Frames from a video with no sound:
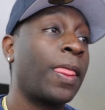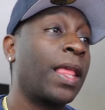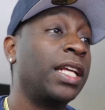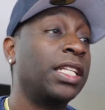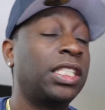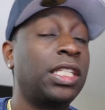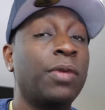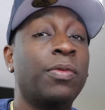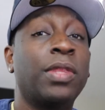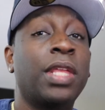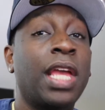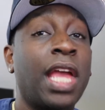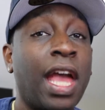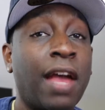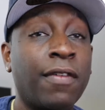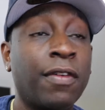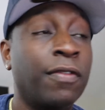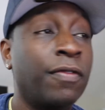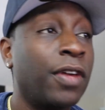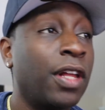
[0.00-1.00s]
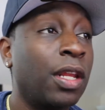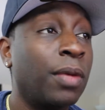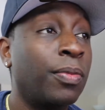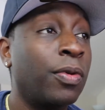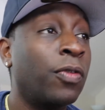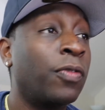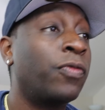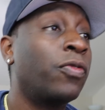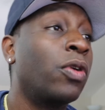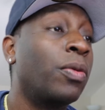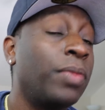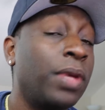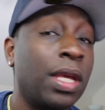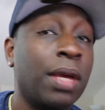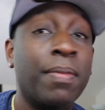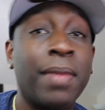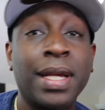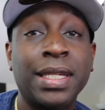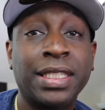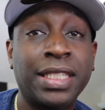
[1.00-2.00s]
and see what they have available for me
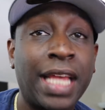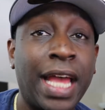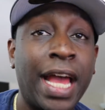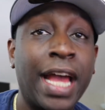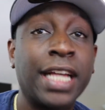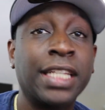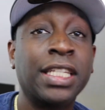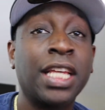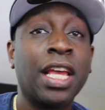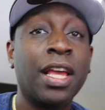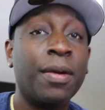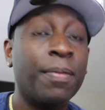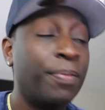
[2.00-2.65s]
in my size.